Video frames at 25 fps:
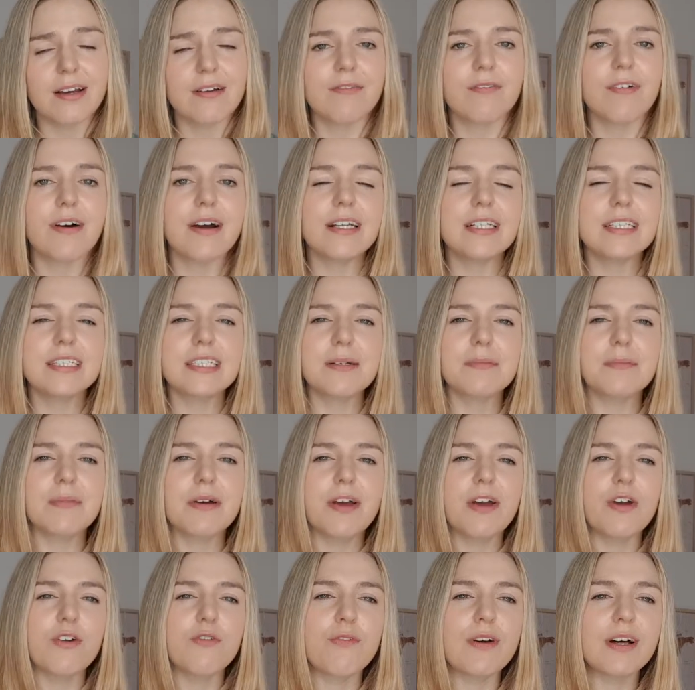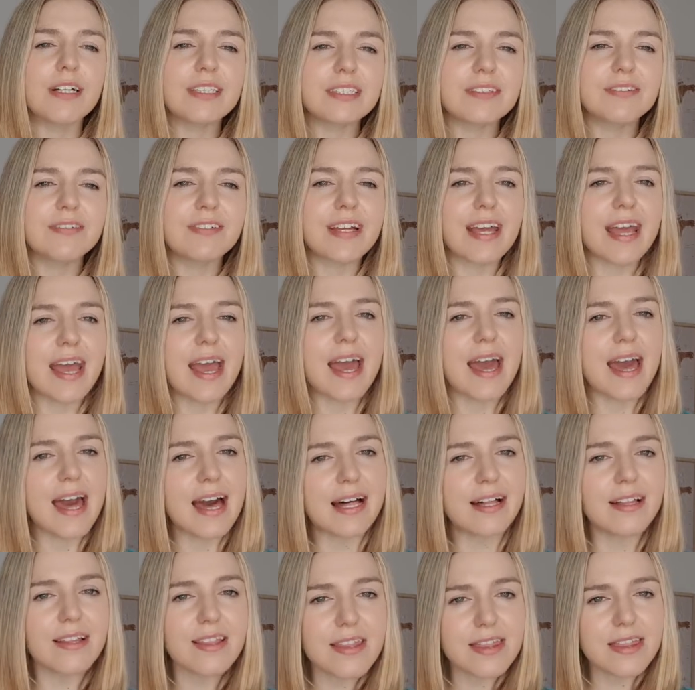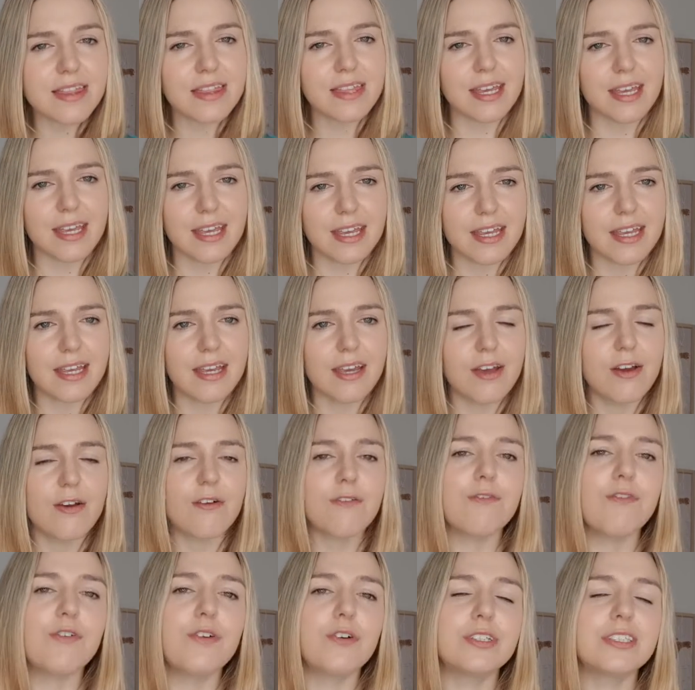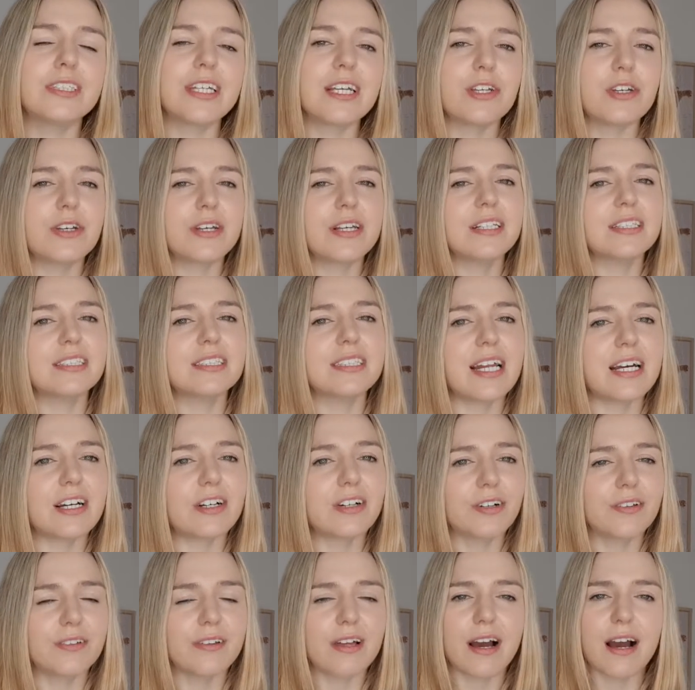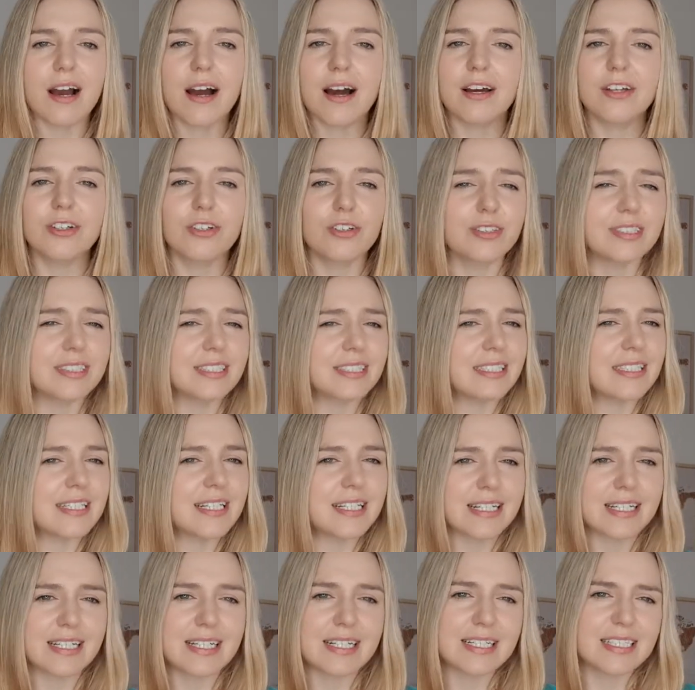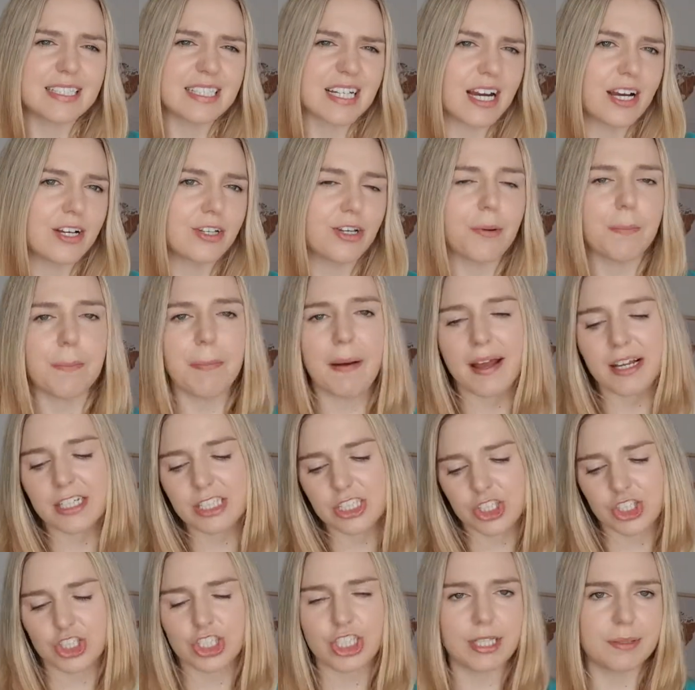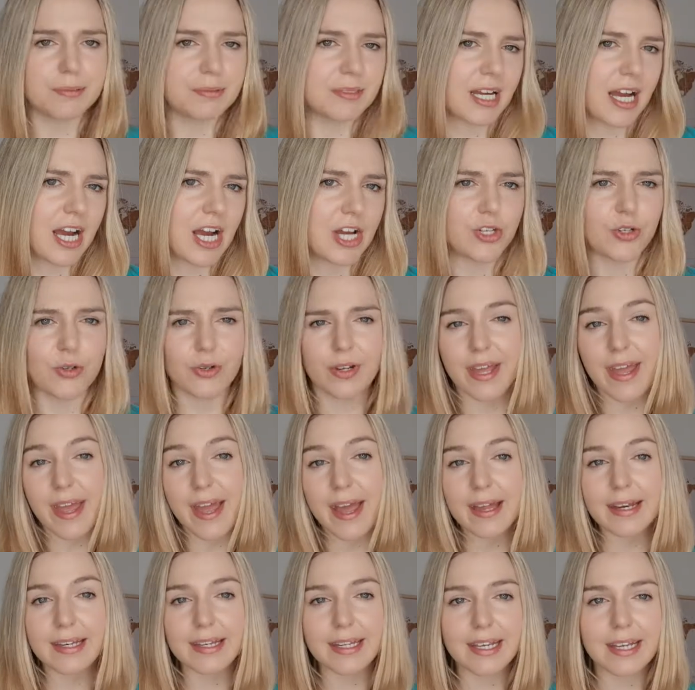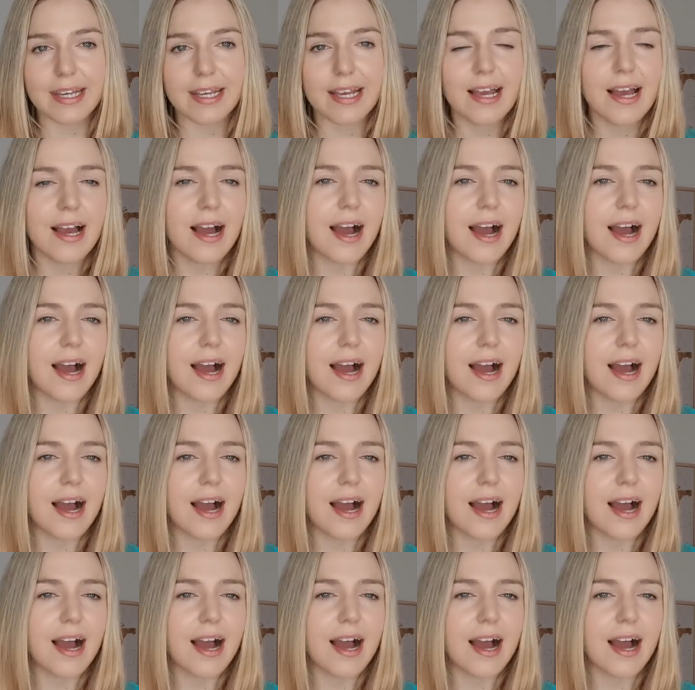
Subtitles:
Find some relatively healthy foods that you can snack on that aren't your Snickers, aren't your bags of chips, aren't your candy,